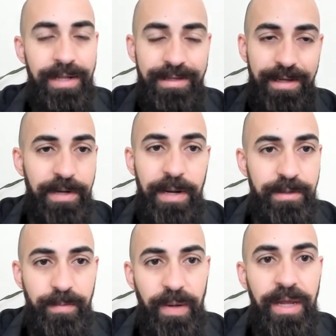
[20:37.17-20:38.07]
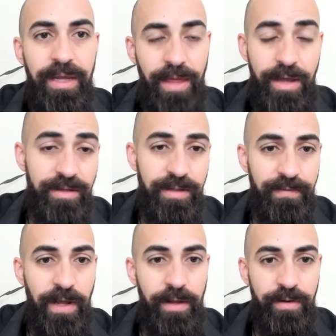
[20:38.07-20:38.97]
and sometimes pay thousands
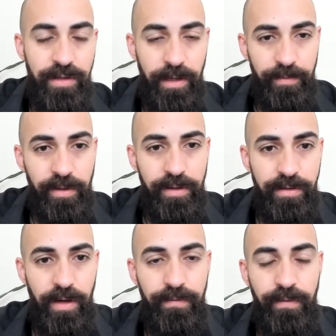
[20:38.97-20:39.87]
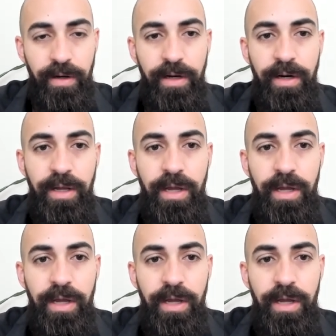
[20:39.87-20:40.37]
of dollars to upgrade the software.